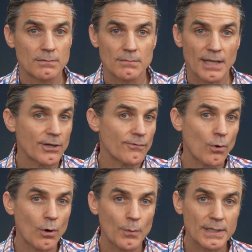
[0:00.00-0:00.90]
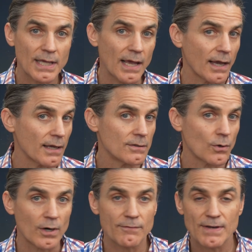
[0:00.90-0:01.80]
like your 401k
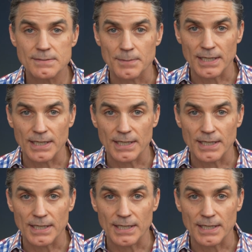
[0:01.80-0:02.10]
or investment